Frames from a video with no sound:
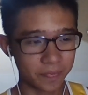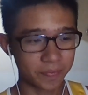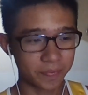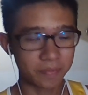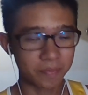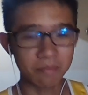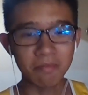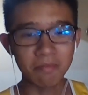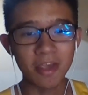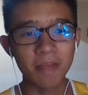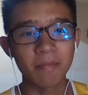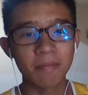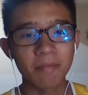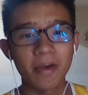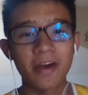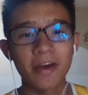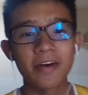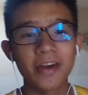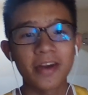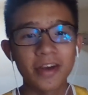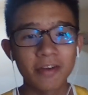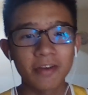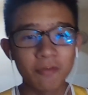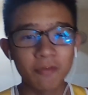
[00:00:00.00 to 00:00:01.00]
Me and
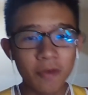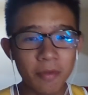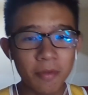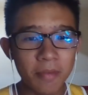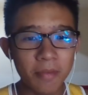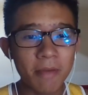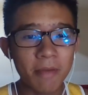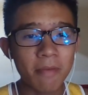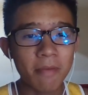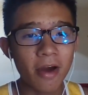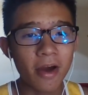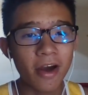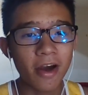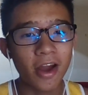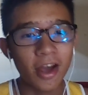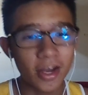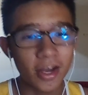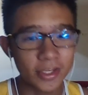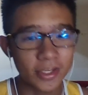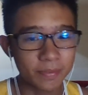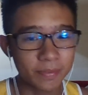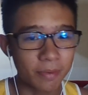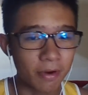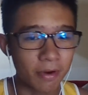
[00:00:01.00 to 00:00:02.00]
Maria,
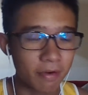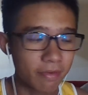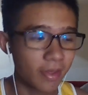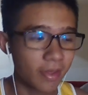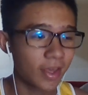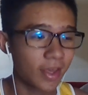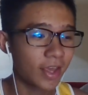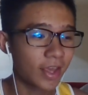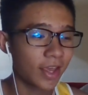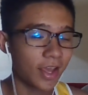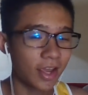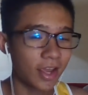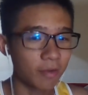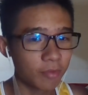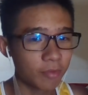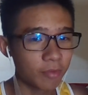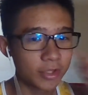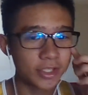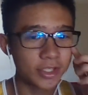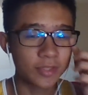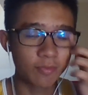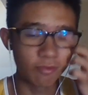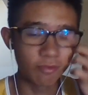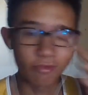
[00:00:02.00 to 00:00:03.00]
us both, we
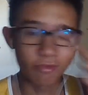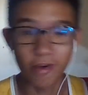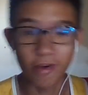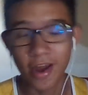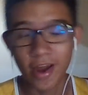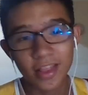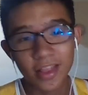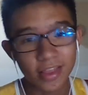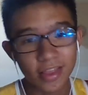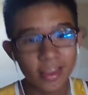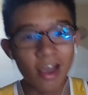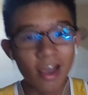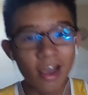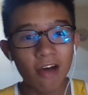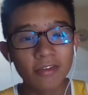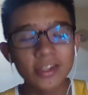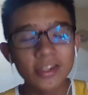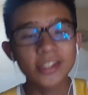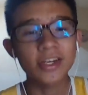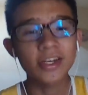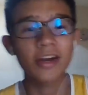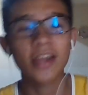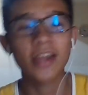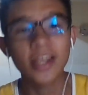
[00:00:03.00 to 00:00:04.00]
just ran down the
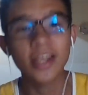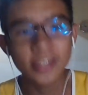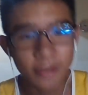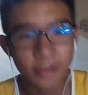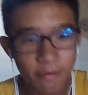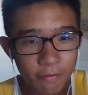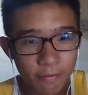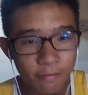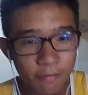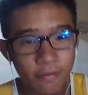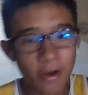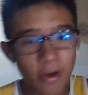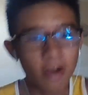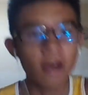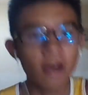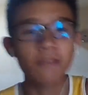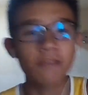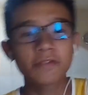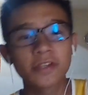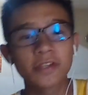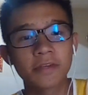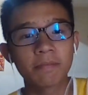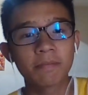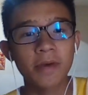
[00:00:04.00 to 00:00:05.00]
staircase, fuck off
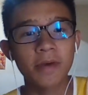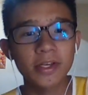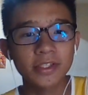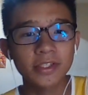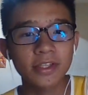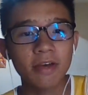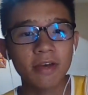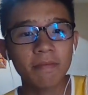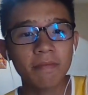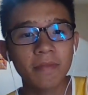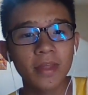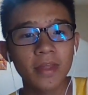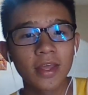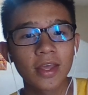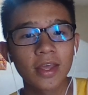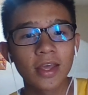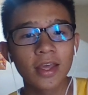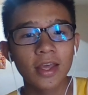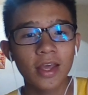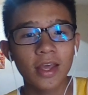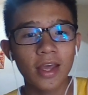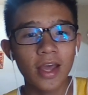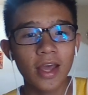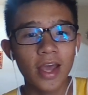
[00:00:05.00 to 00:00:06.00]
to the bus stop,
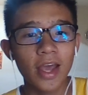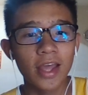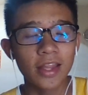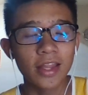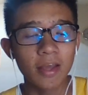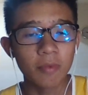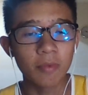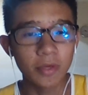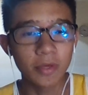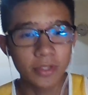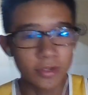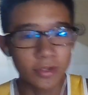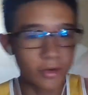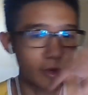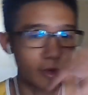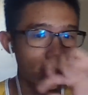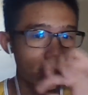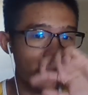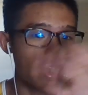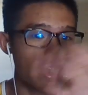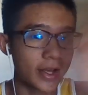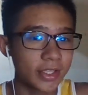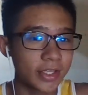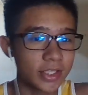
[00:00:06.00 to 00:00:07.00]
and then we took a
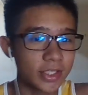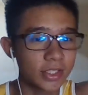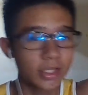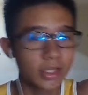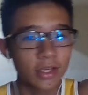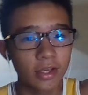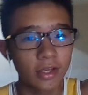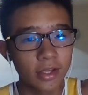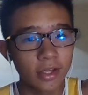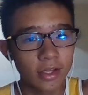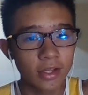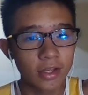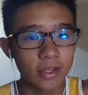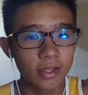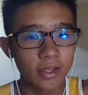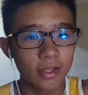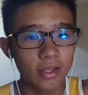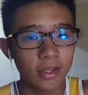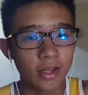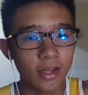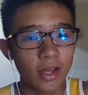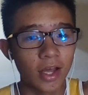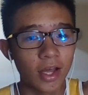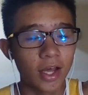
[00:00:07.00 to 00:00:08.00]
bus.
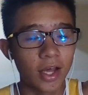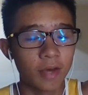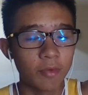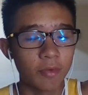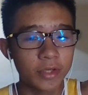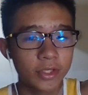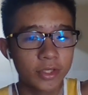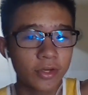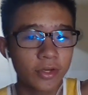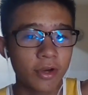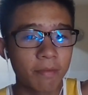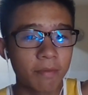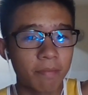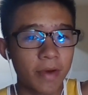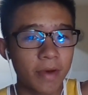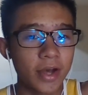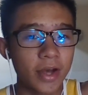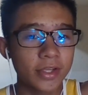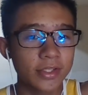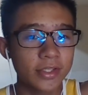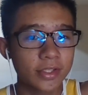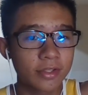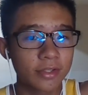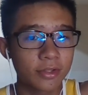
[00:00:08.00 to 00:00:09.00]
We took a
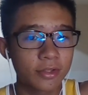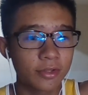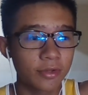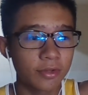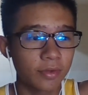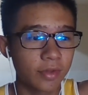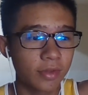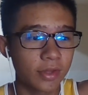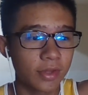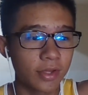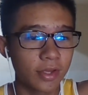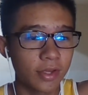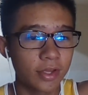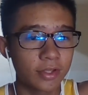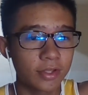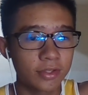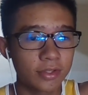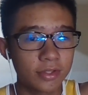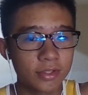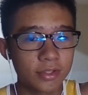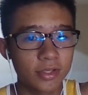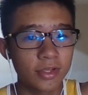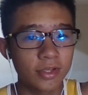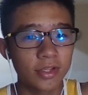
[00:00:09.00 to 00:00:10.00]
bus to
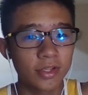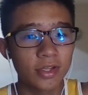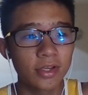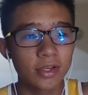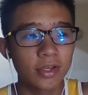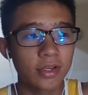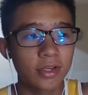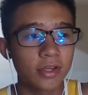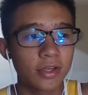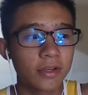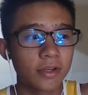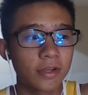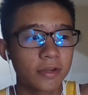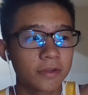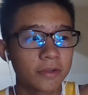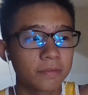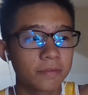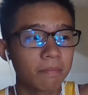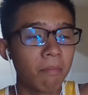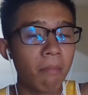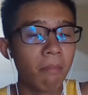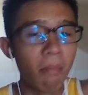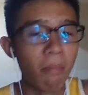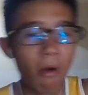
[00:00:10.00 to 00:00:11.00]
the
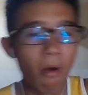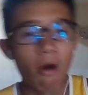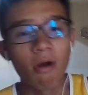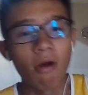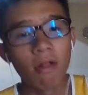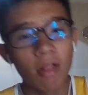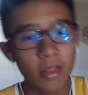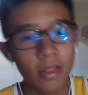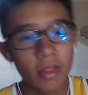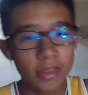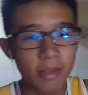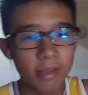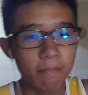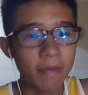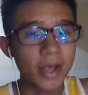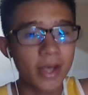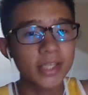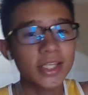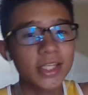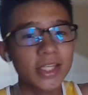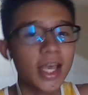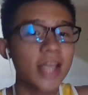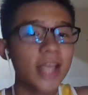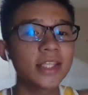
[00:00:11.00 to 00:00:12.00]
mall. The
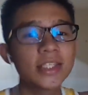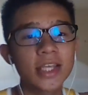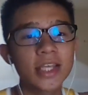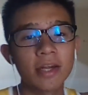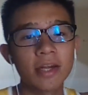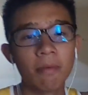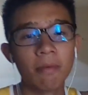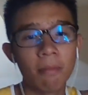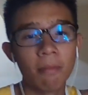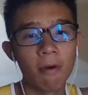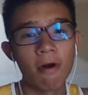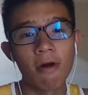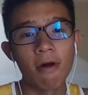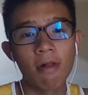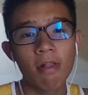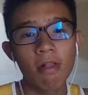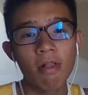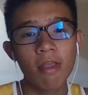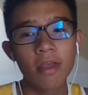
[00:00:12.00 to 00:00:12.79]
bus ends at a mall,